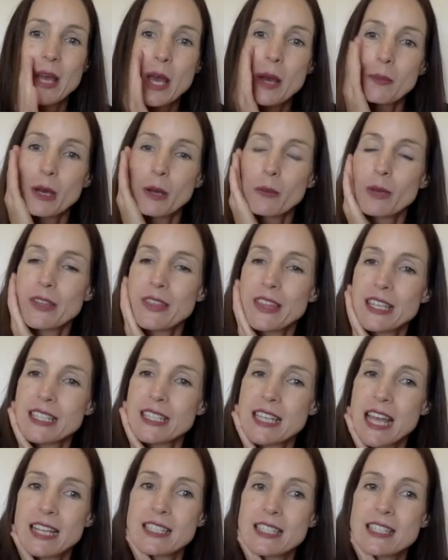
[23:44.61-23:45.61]
But within
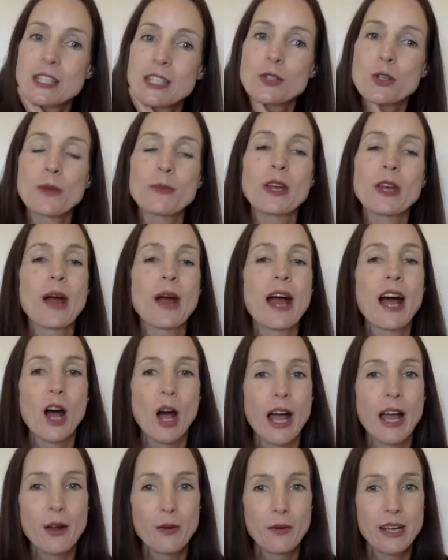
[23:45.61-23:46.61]
Down syndrome, there are
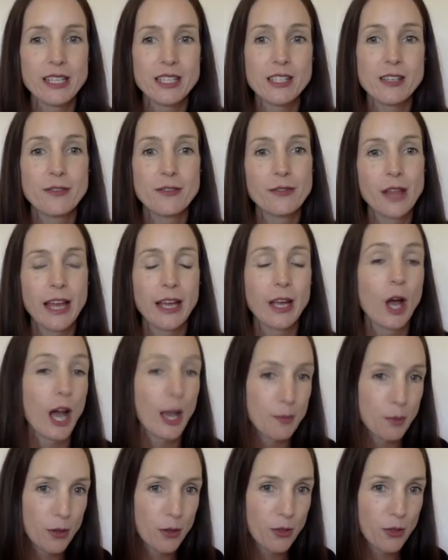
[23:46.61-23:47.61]
higher rates of like
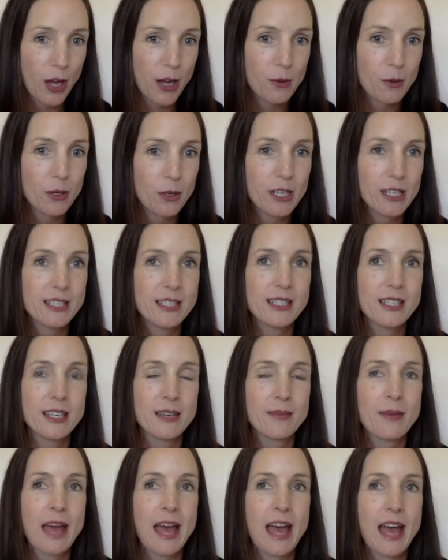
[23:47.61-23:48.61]

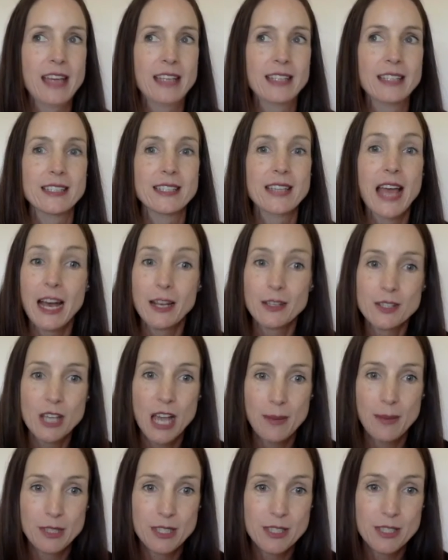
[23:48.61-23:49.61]
hypothyroidism and
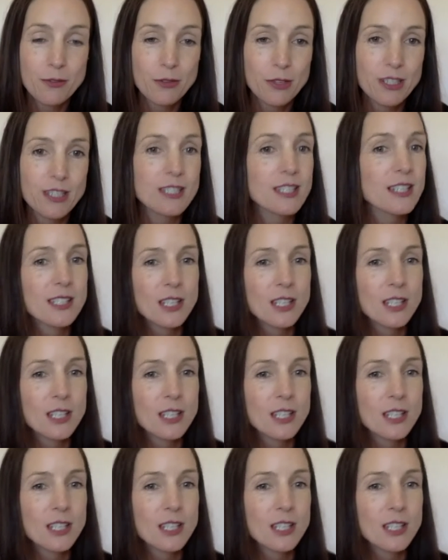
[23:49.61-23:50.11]
Alzheimer's, for instance.